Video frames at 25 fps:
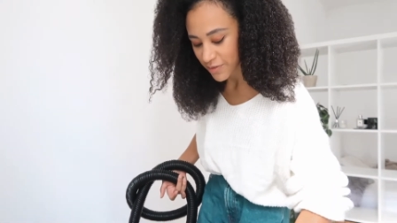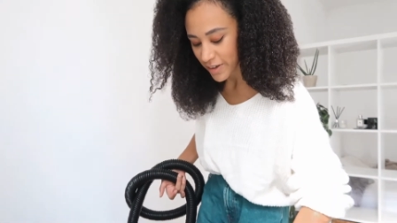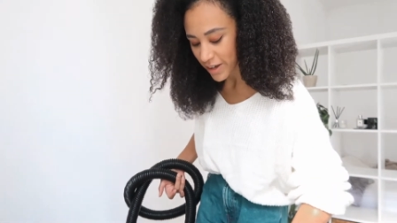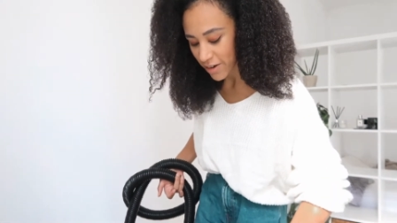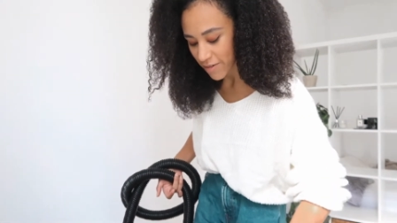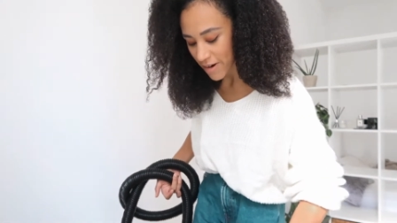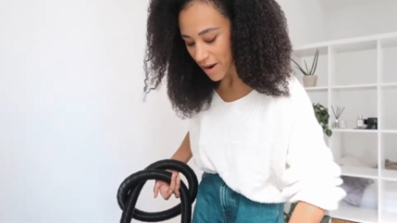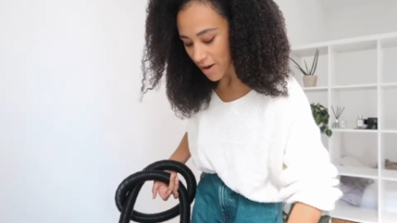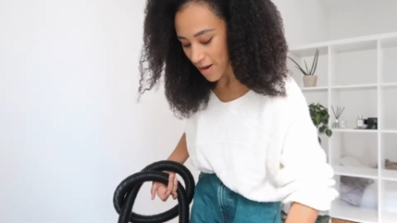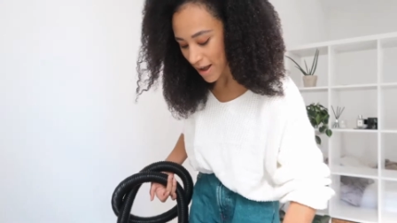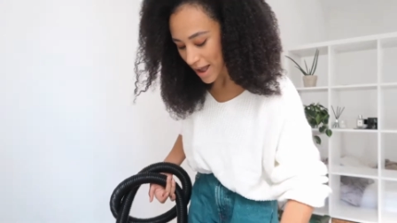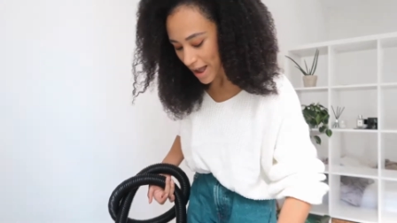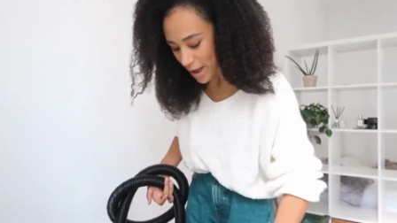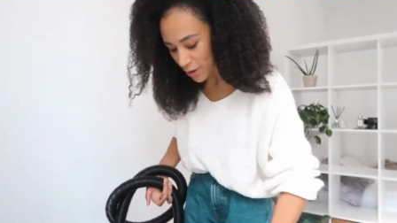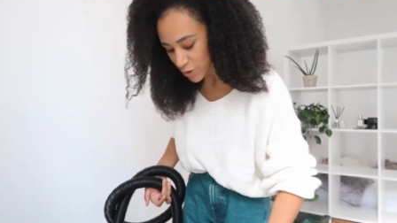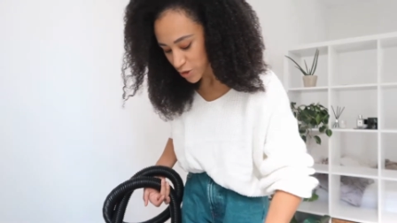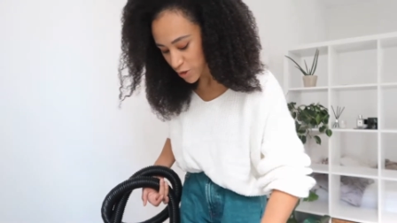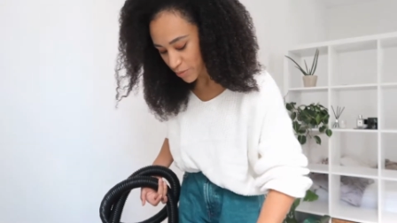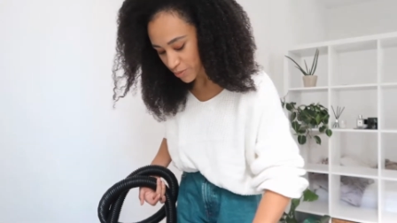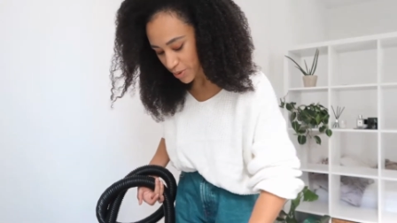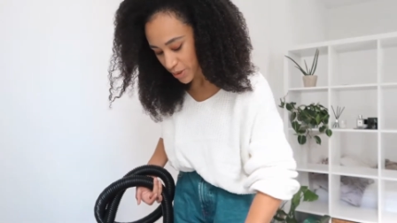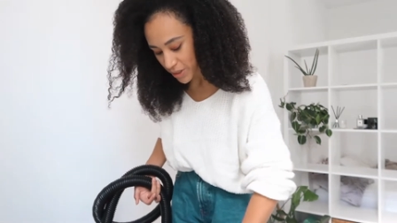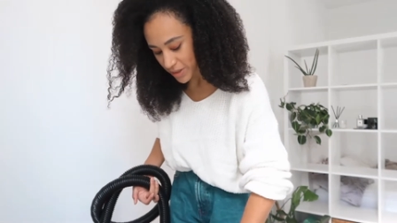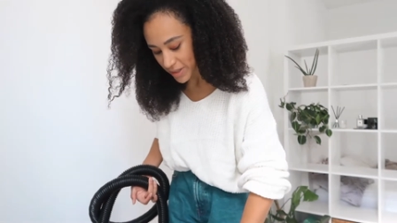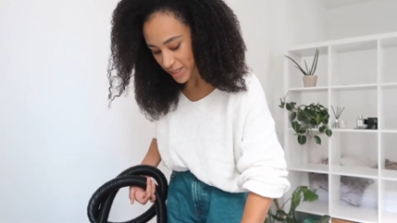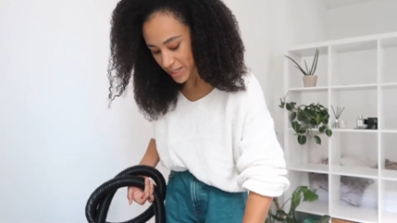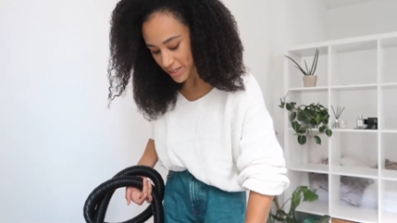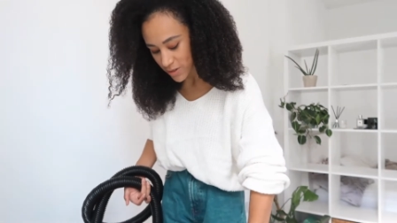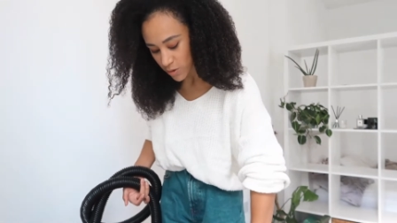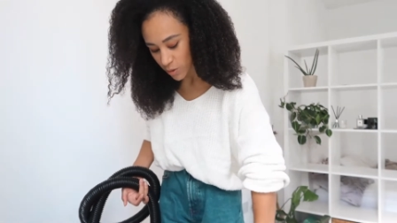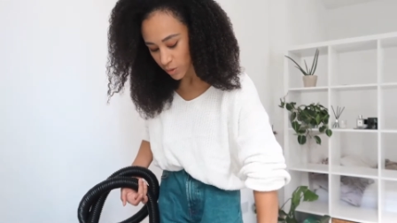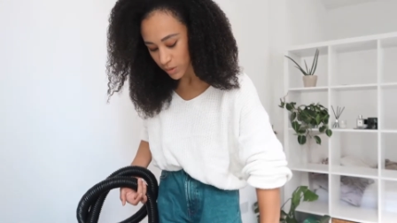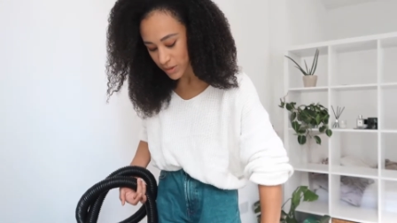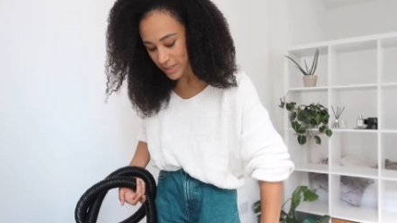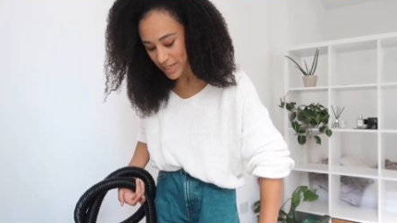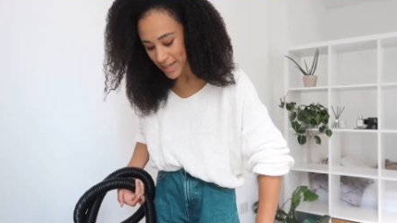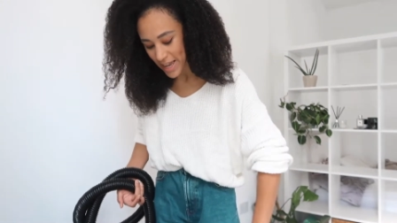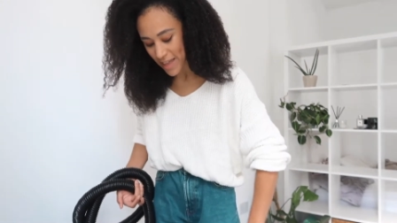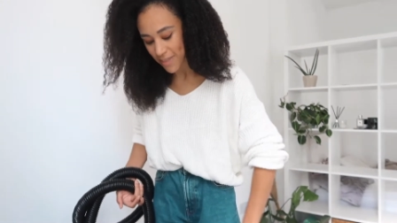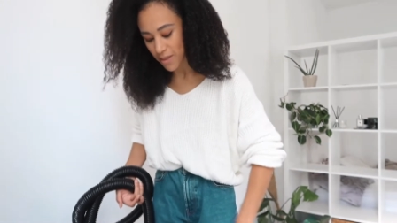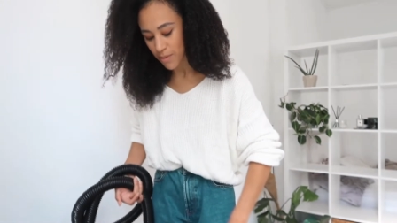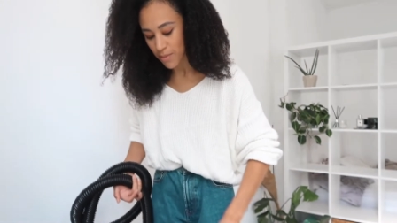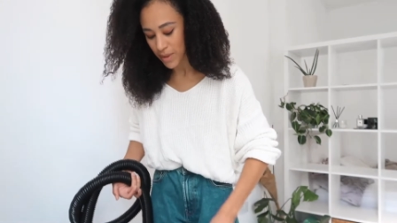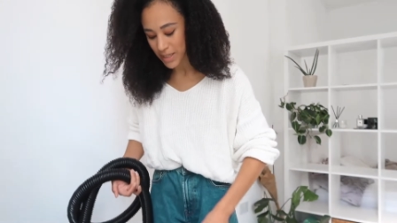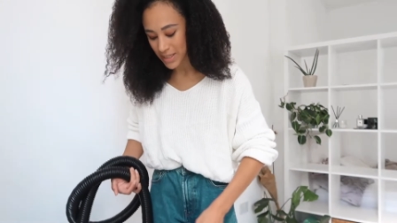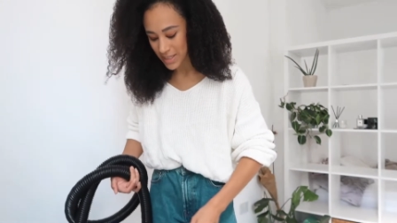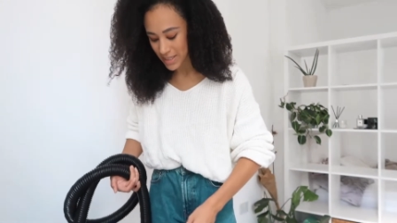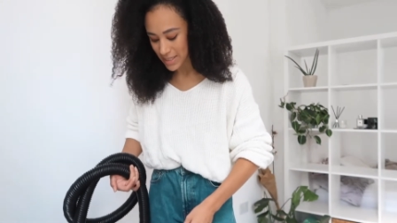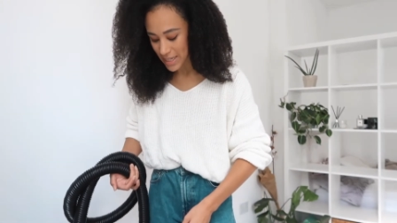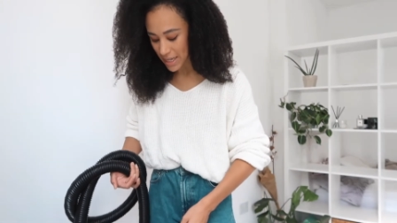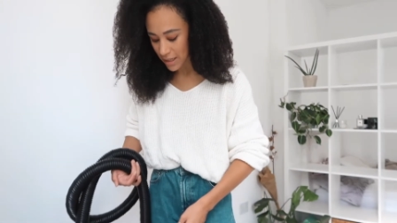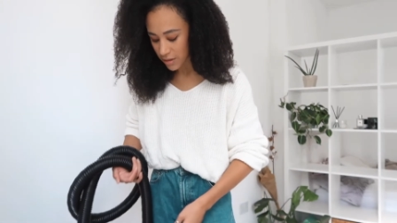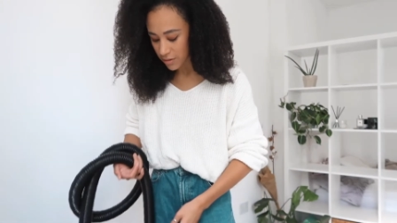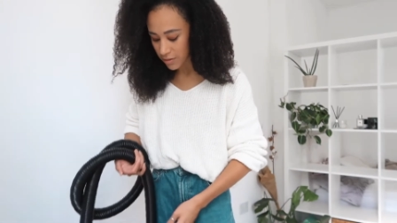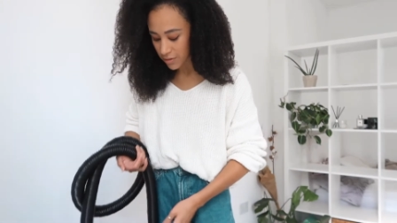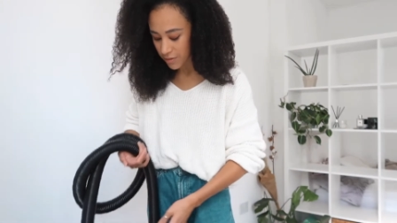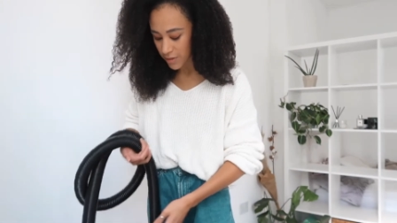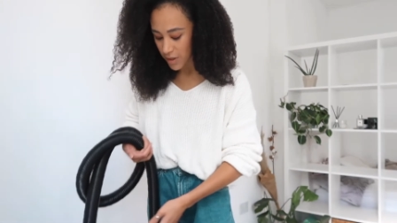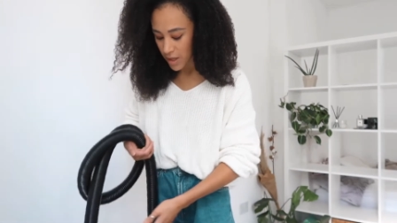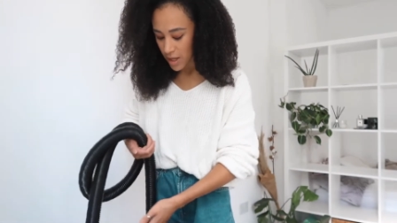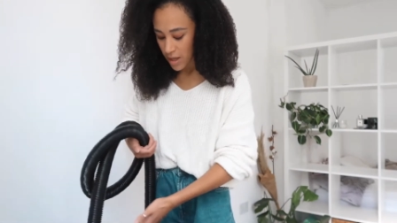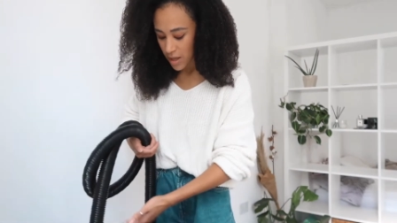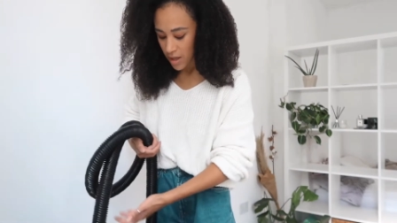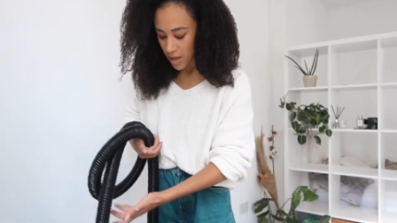figure out how to put this all together myself.